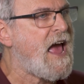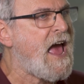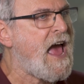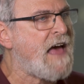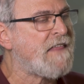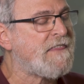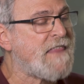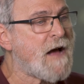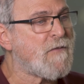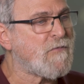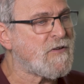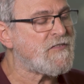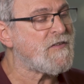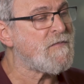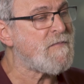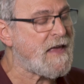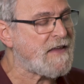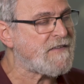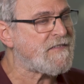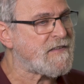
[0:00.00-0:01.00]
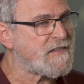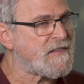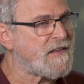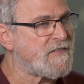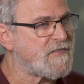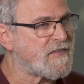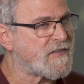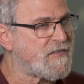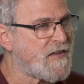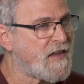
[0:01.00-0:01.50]
And that was
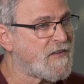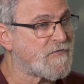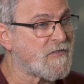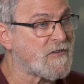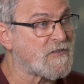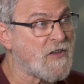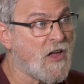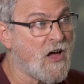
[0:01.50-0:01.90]
amazingly successful.